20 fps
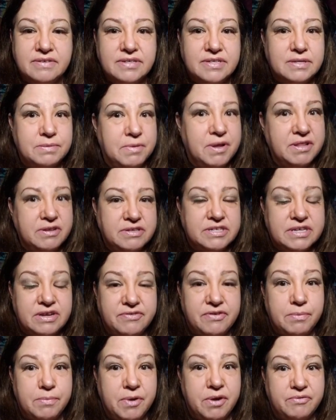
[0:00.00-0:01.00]
some other stuff
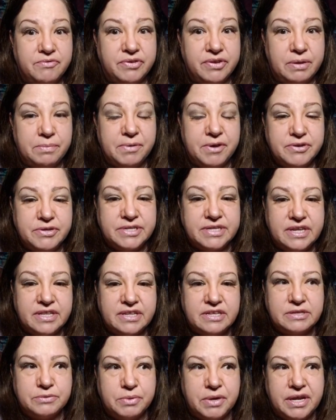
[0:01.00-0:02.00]
I'm hopefully posting
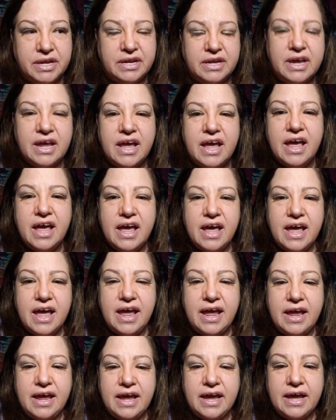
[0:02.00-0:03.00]
this week,
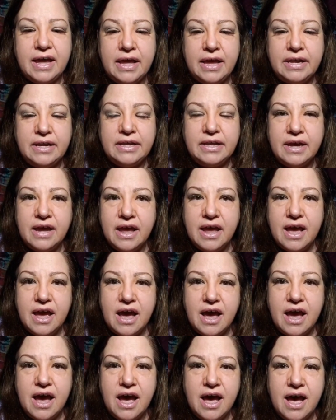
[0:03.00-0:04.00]
and
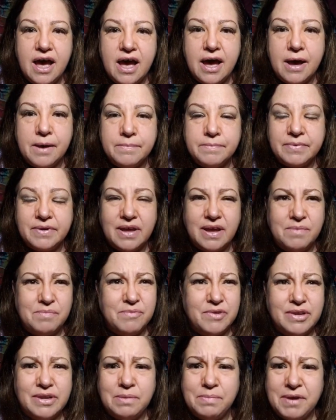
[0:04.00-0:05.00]
I'm
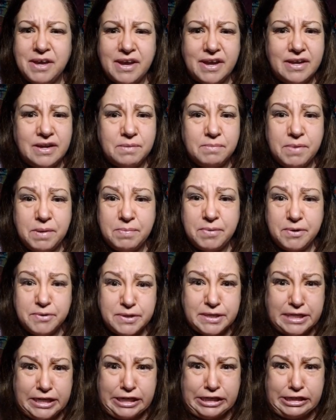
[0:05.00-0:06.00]
really behind on my
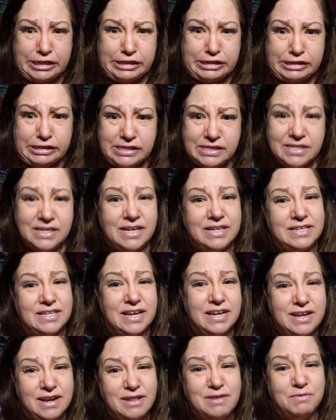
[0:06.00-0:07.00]
postings. That's
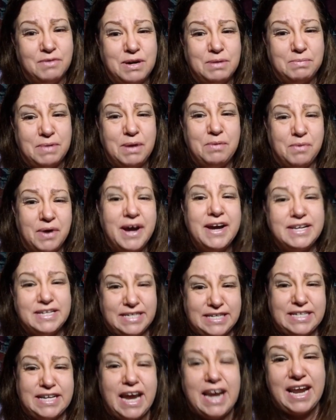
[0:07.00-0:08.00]
another one of my whys,
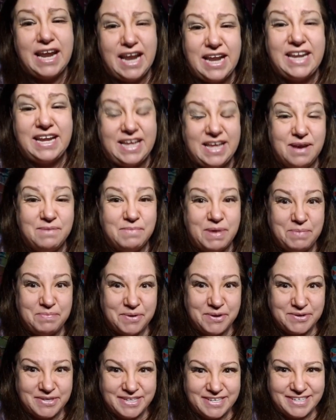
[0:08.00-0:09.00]
is I need to get my
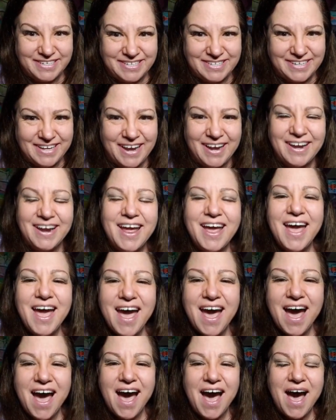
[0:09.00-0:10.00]
postings done.
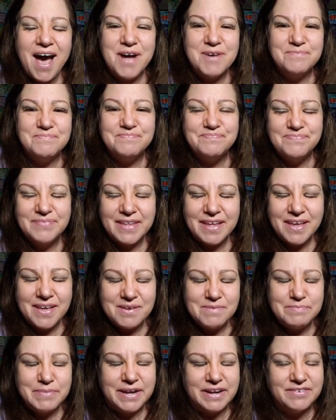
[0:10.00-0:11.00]

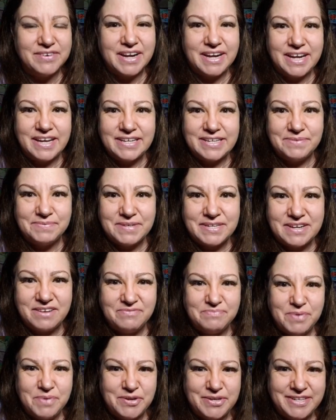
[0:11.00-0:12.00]
But I've got to get some
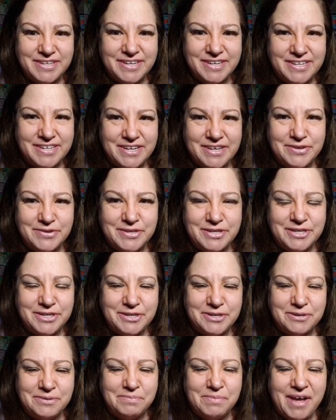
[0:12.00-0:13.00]
stuff posted to
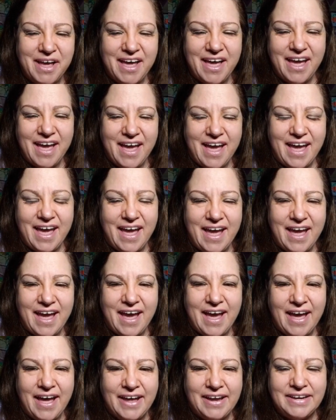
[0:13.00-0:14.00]
YouTube.
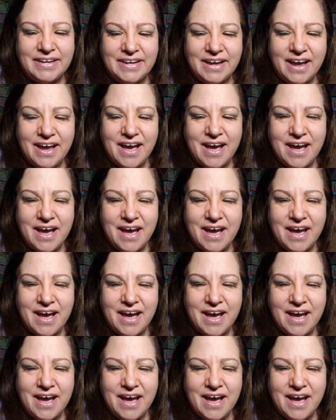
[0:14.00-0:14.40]
And